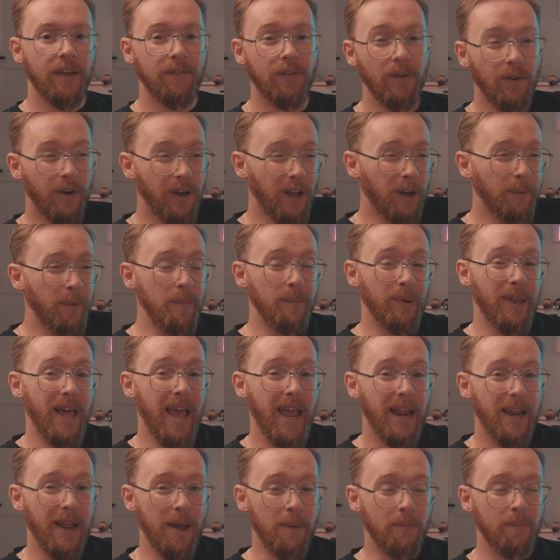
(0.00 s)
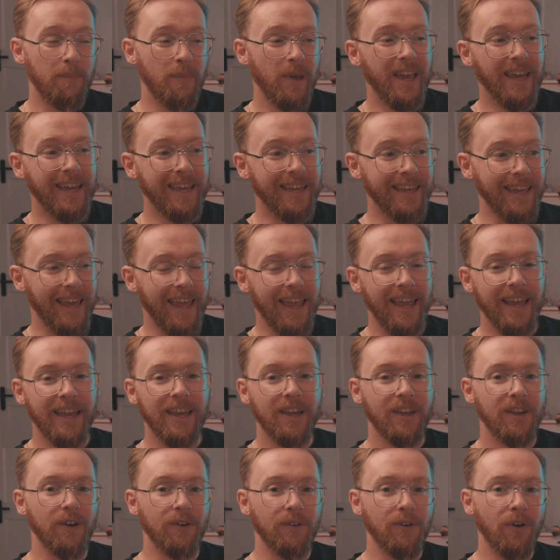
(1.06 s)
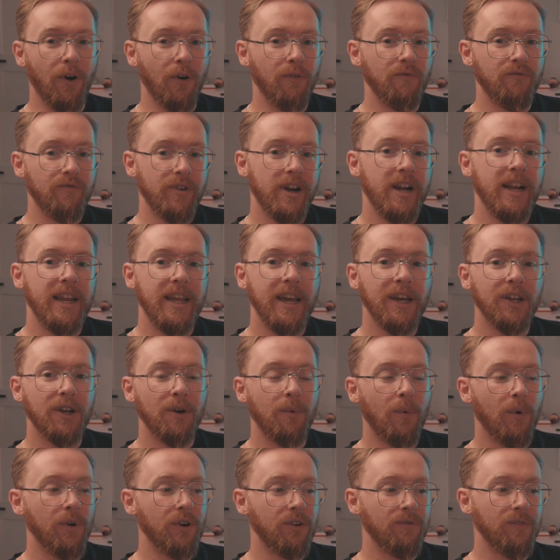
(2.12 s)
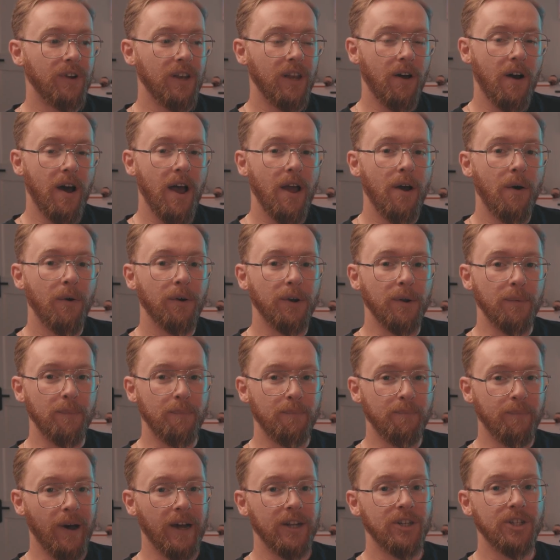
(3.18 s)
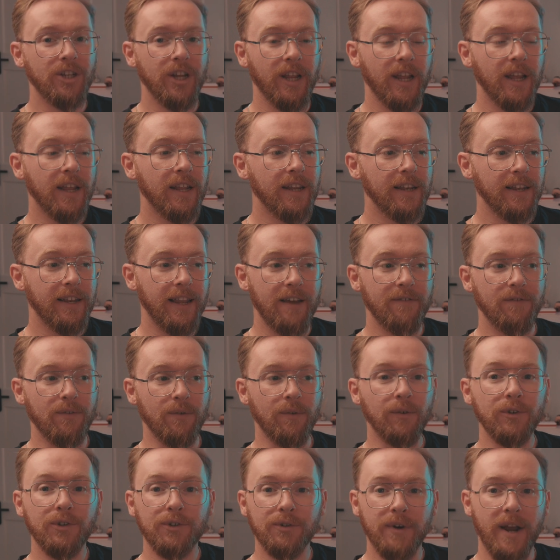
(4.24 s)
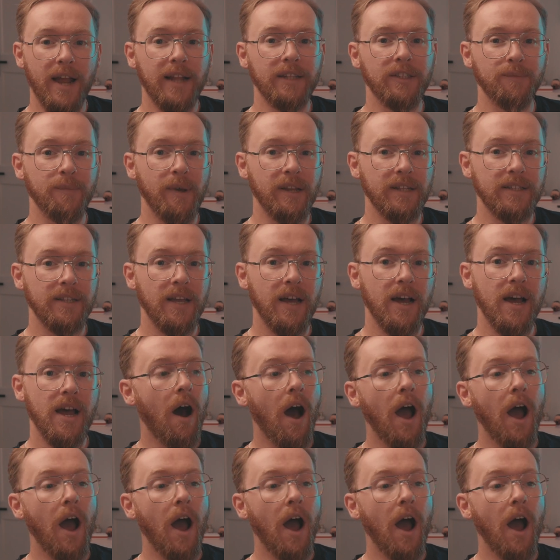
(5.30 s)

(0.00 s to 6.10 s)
If you're gonna be playing a big gig, you're not really gonna wanna rely on a budget level transmitter.